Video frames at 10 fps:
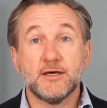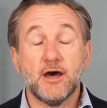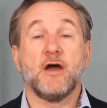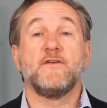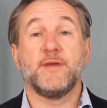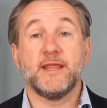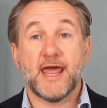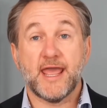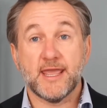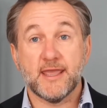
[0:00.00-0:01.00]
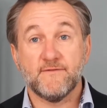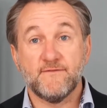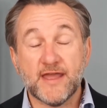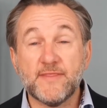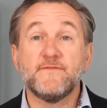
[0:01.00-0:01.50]
I've been
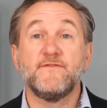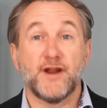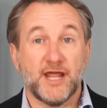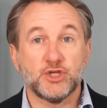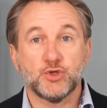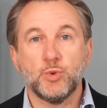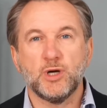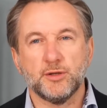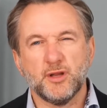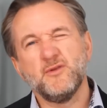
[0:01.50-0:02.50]
in the financial world.